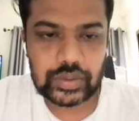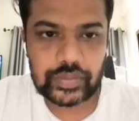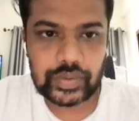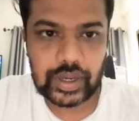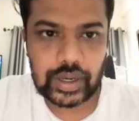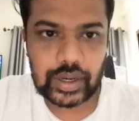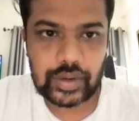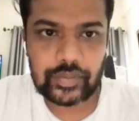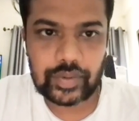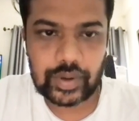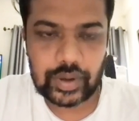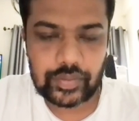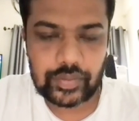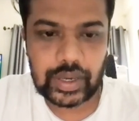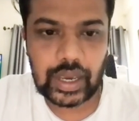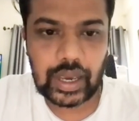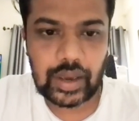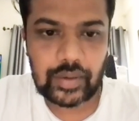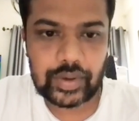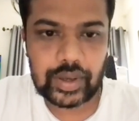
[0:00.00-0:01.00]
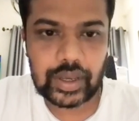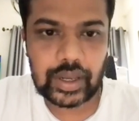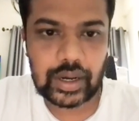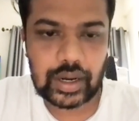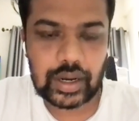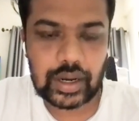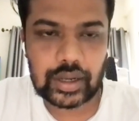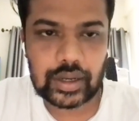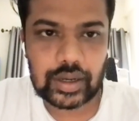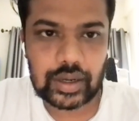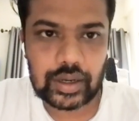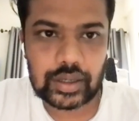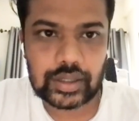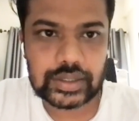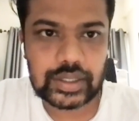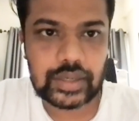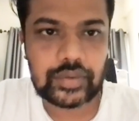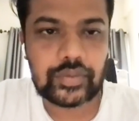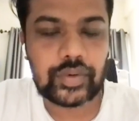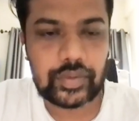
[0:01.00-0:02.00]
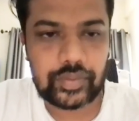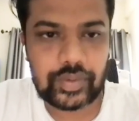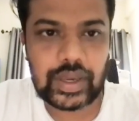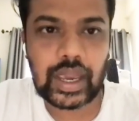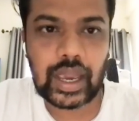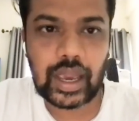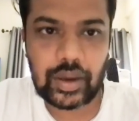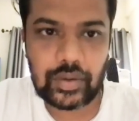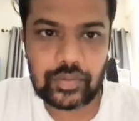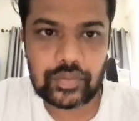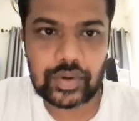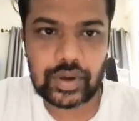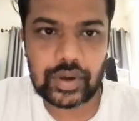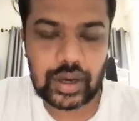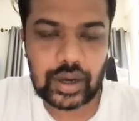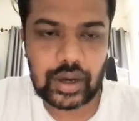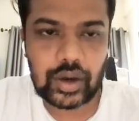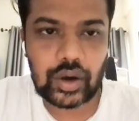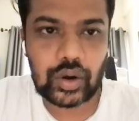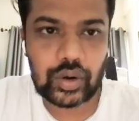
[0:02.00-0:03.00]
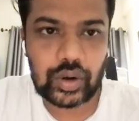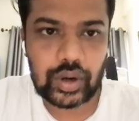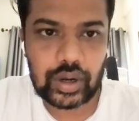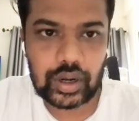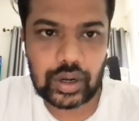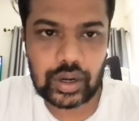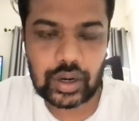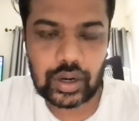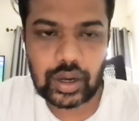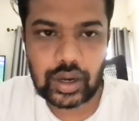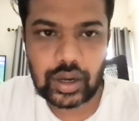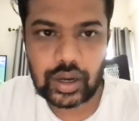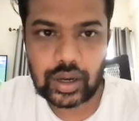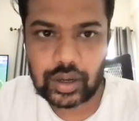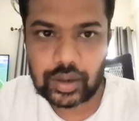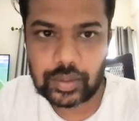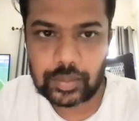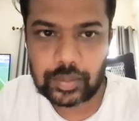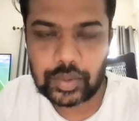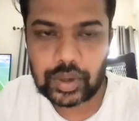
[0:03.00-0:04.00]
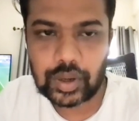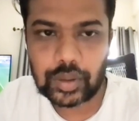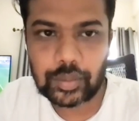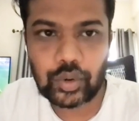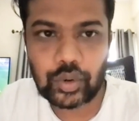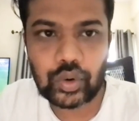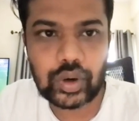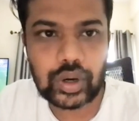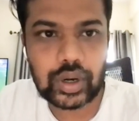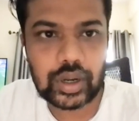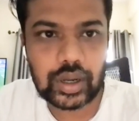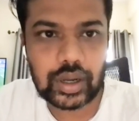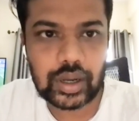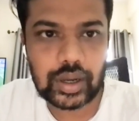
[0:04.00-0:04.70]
we have a like see we have on board